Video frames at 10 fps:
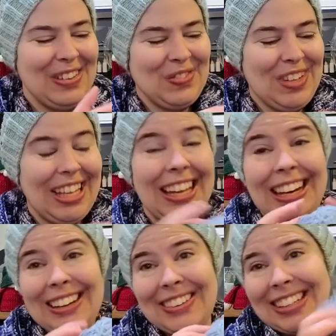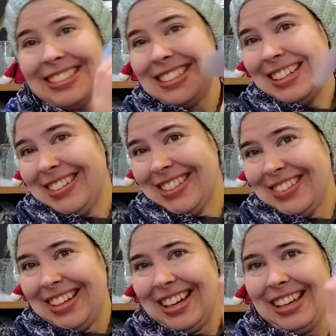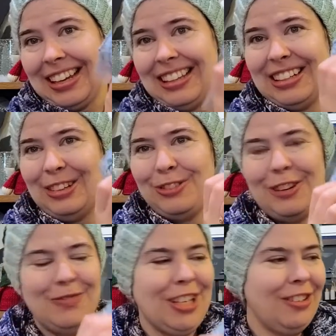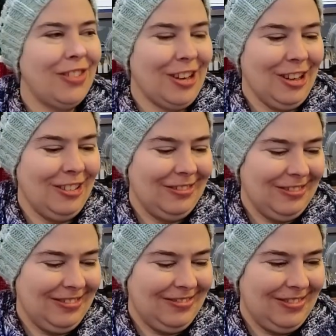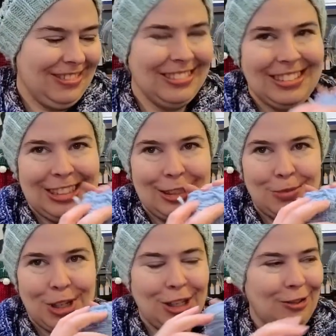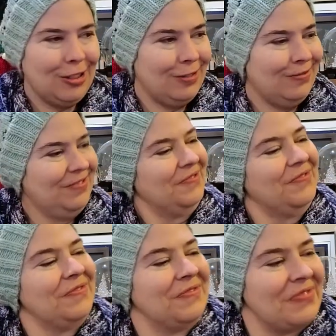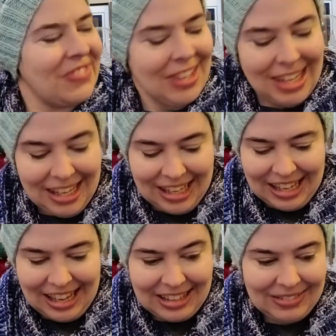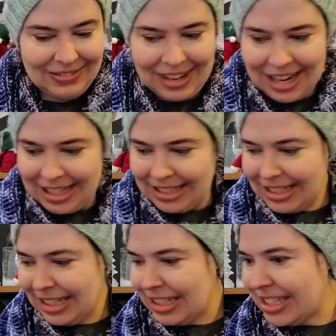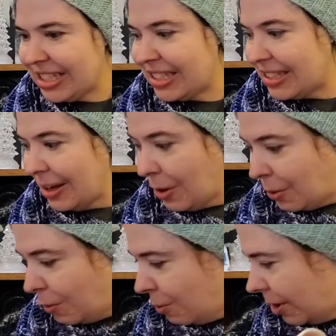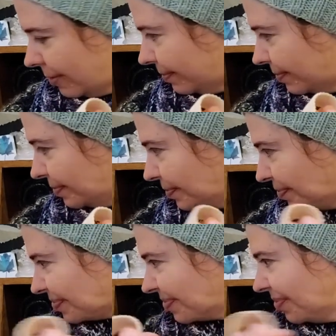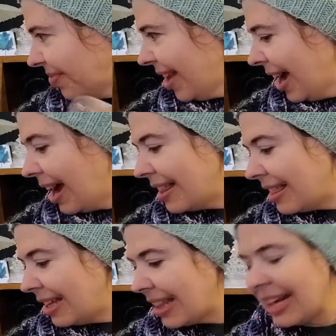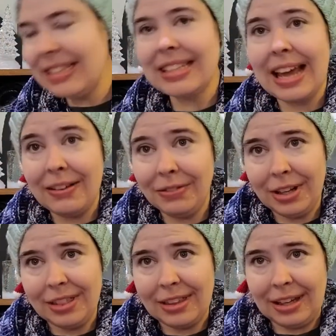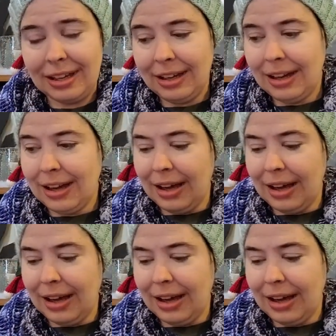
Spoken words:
But anyways, yeah, so I got a little remnant of yarn. Super cute. All right, so I think that is everything.